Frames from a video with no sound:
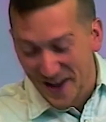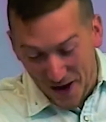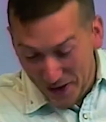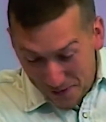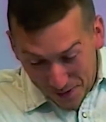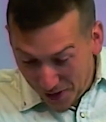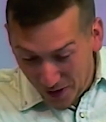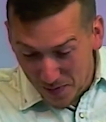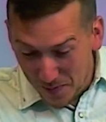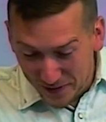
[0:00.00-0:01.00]
I don't think
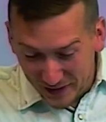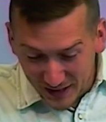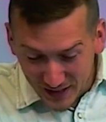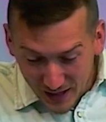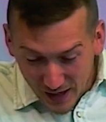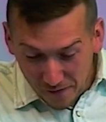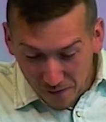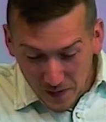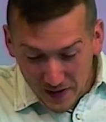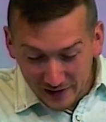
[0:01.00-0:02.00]
I've been particularly careful
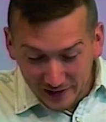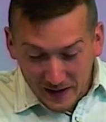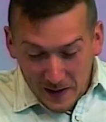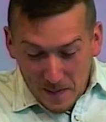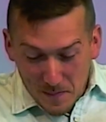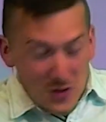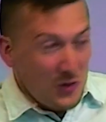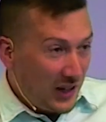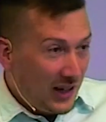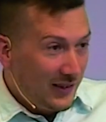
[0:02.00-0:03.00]
with this.
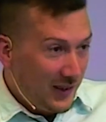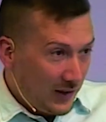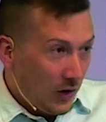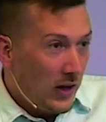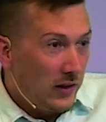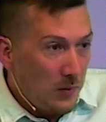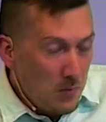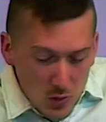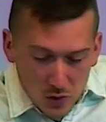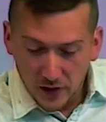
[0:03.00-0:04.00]
Music is designed to
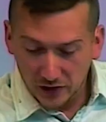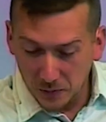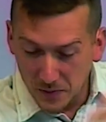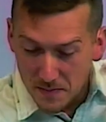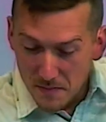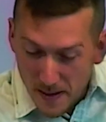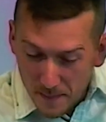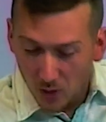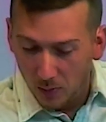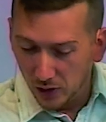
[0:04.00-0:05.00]
move us and be
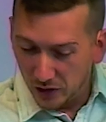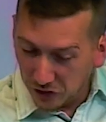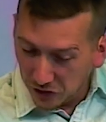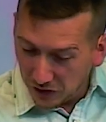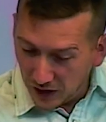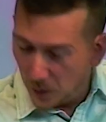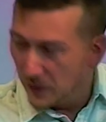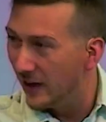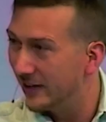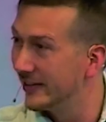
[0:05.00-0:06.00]
memorable and stick with
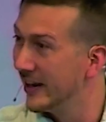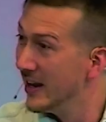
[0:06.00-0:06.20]
us.